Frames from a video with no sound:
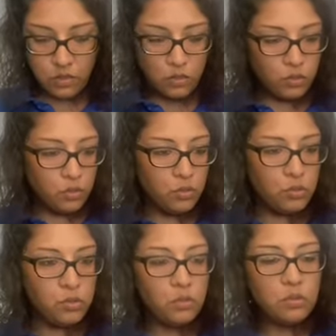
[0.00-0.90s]

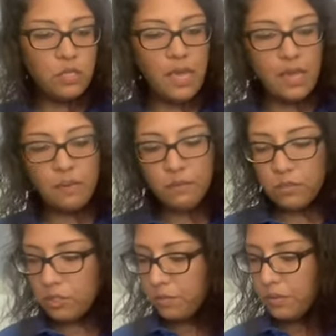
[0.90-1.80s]
2
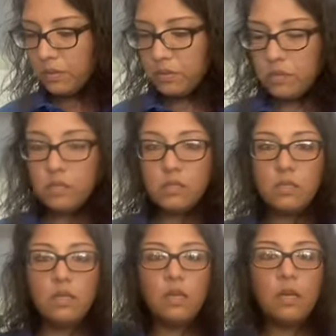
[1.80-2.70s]

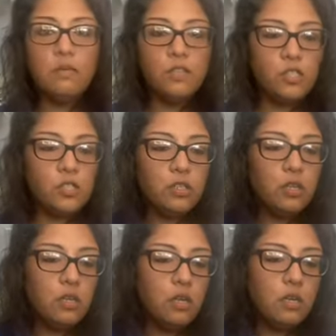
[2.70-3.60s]
tablespoons of
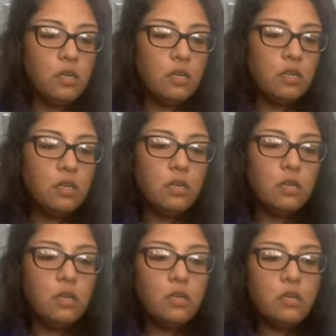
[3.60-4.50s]
sugar.
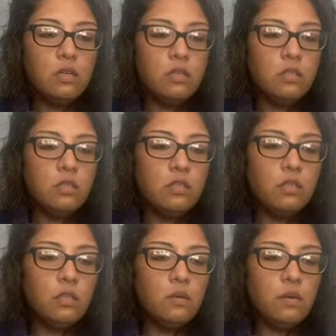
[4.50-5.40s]

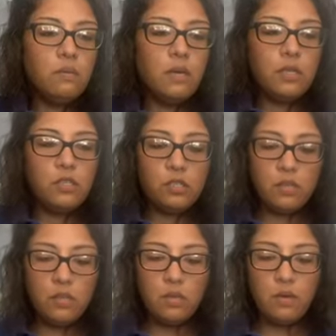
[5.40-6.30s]
So you want to make
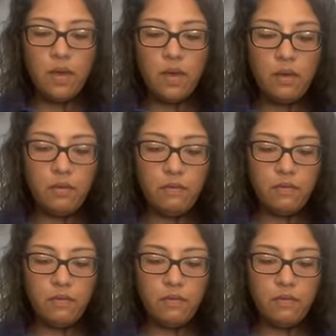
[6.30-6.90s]
sure that you have